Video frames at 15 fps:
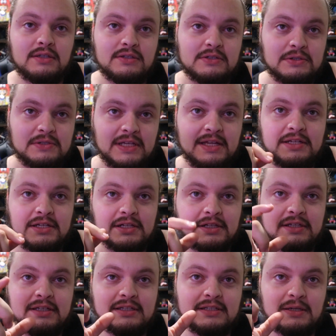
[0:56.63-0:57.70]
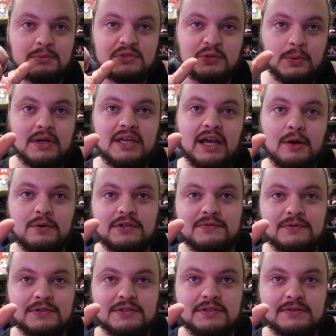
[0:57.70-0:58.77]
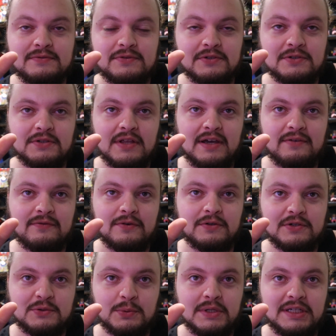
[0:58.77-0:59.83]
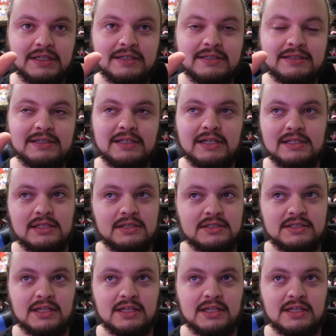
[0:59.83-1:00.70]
So technically that was twenty hours for, for that first week, and then the